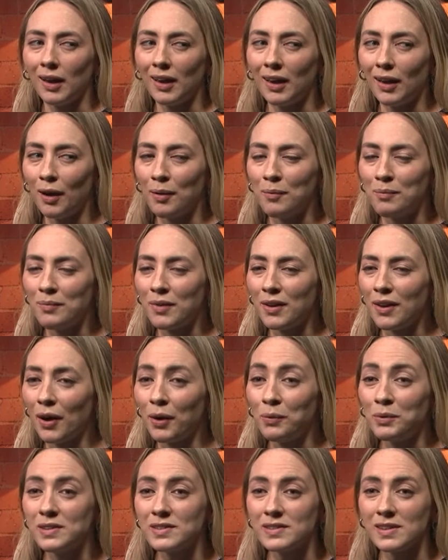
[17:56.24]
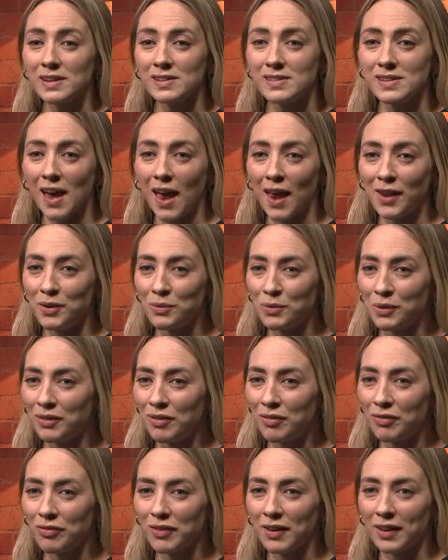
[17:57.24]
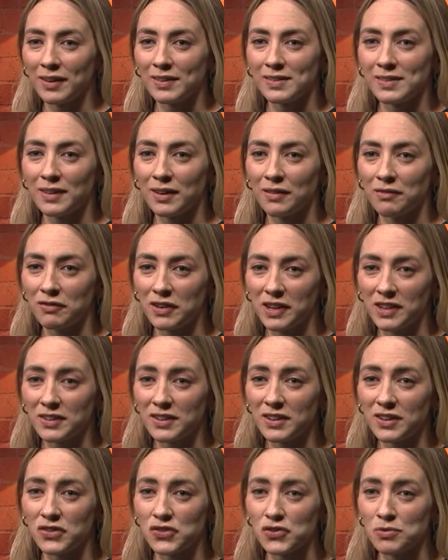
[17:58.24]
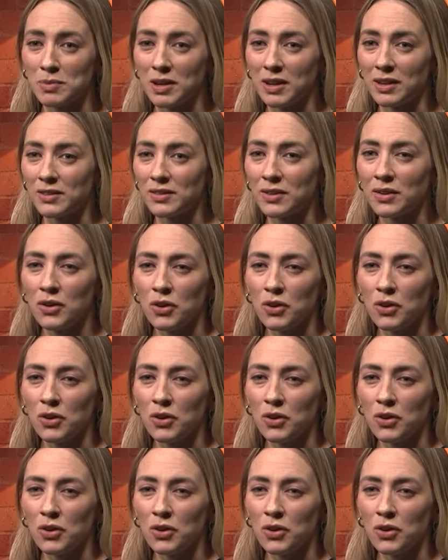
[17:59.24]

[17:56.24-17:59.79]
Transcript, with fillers: I would say to anyone that thinks that vintage means